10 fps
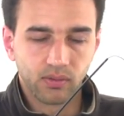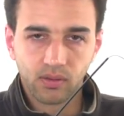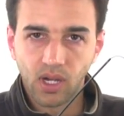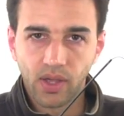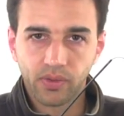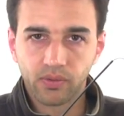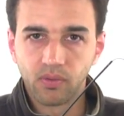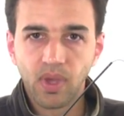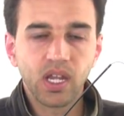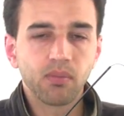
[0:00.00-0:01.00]
gone through
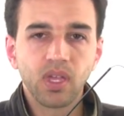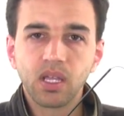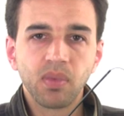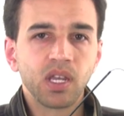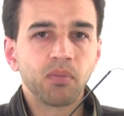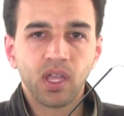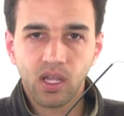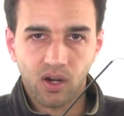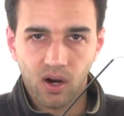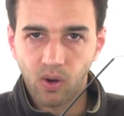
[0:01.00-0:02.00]
many
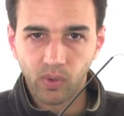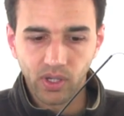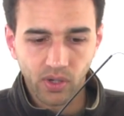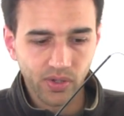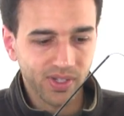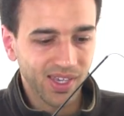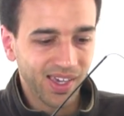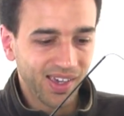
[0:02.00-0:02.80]
cartwheels.